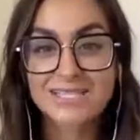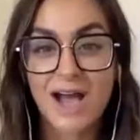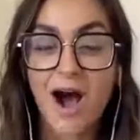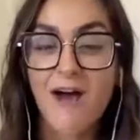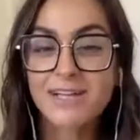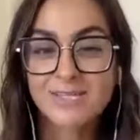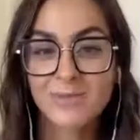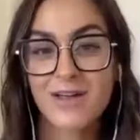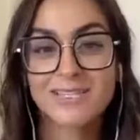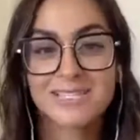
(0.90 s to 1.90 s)
our
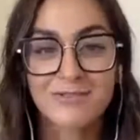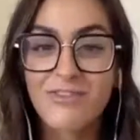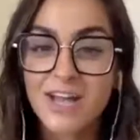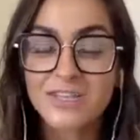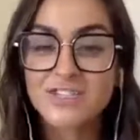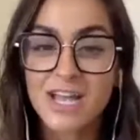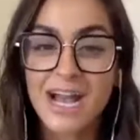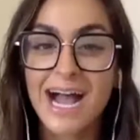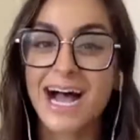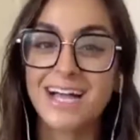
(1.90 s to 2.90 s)
experience in first year
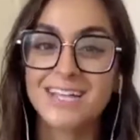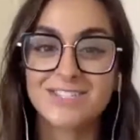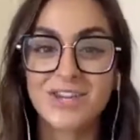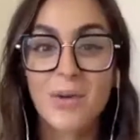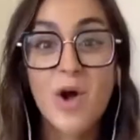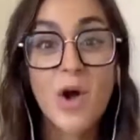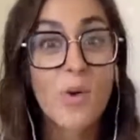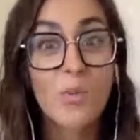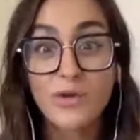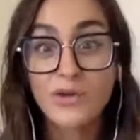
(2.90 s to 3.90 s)
and,
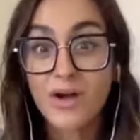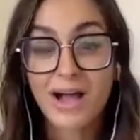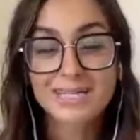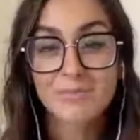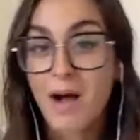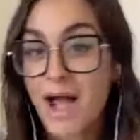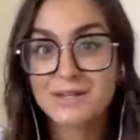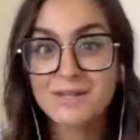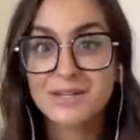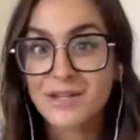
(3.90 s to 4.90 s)
what you guys might
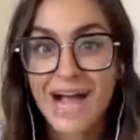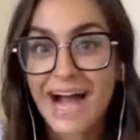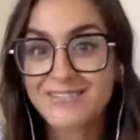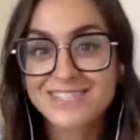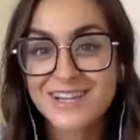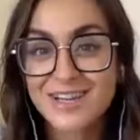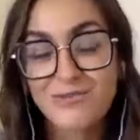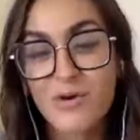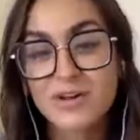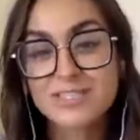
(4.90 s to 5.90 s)
have to look
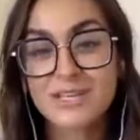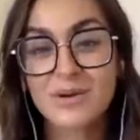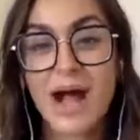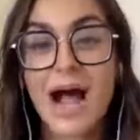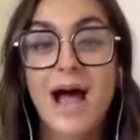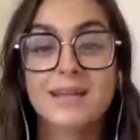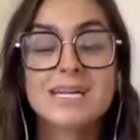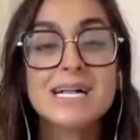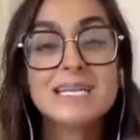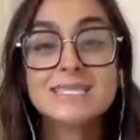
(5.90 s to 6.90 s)
forward to and
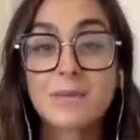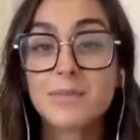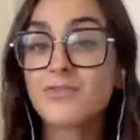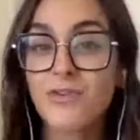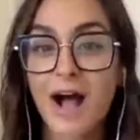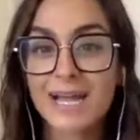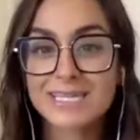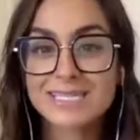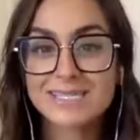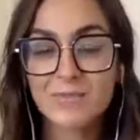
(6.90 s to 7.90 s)
some
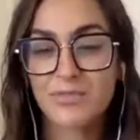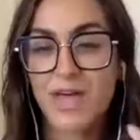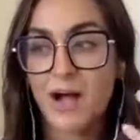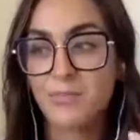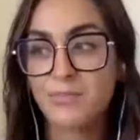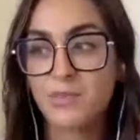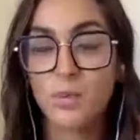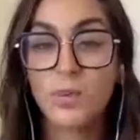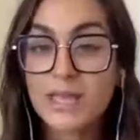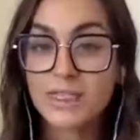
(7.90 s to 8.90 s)
advice that
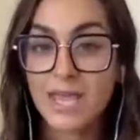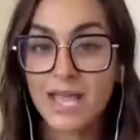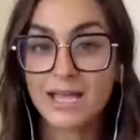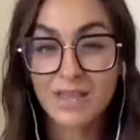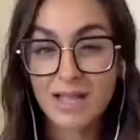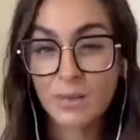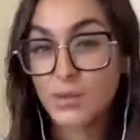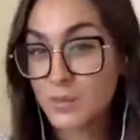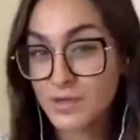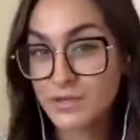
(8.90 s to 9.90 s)
we think would be
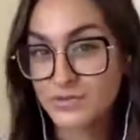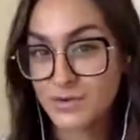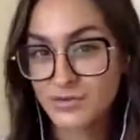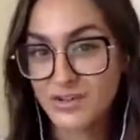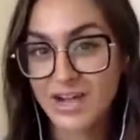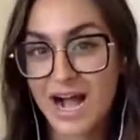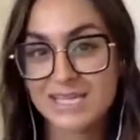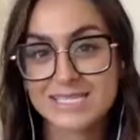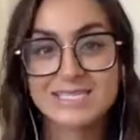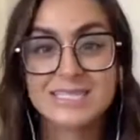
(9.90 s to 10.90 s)
useful for you
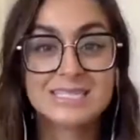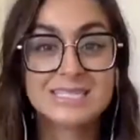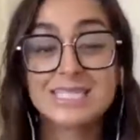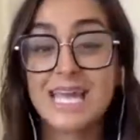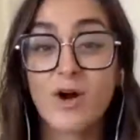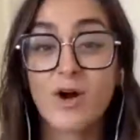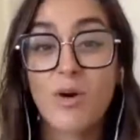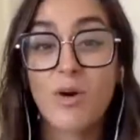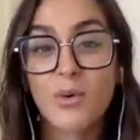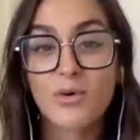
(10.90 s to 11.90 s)
guys to take on
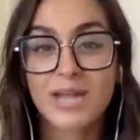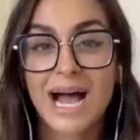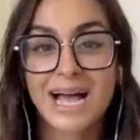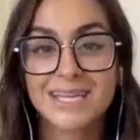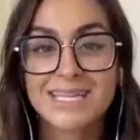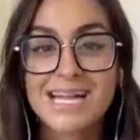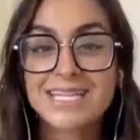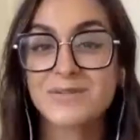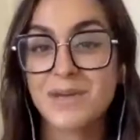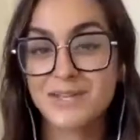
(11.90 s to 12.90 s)
board and to
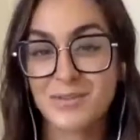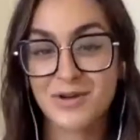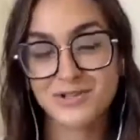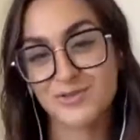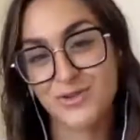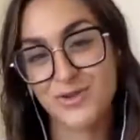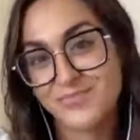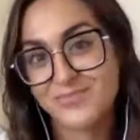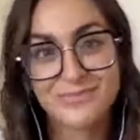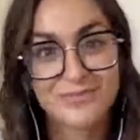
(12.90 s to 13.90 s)
make the most of your
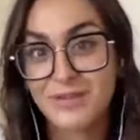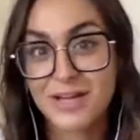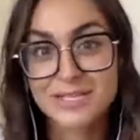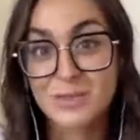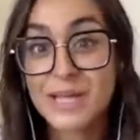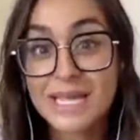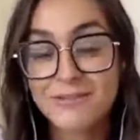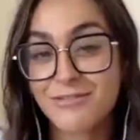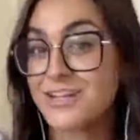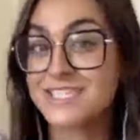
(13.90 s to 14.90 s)
first week,
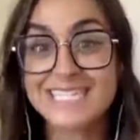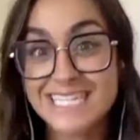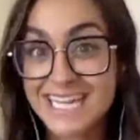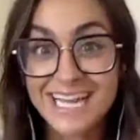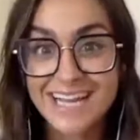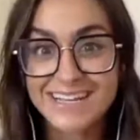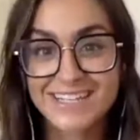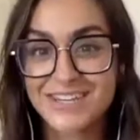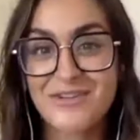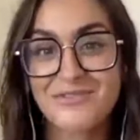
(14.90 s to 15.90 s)
first
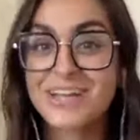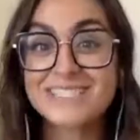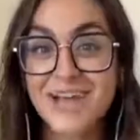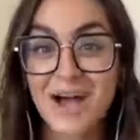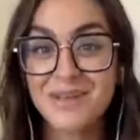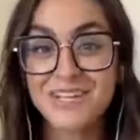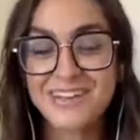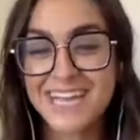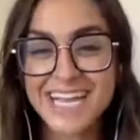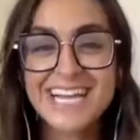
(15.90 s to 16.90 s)
year, first time at
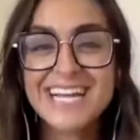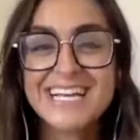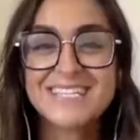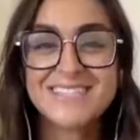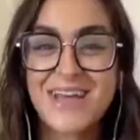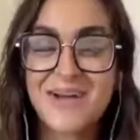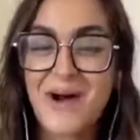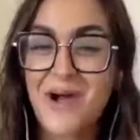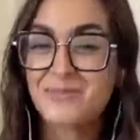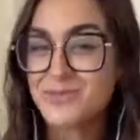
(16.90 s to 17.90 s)
uni. So
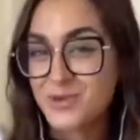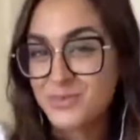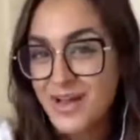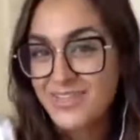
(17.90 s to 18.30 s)
I'm joined by the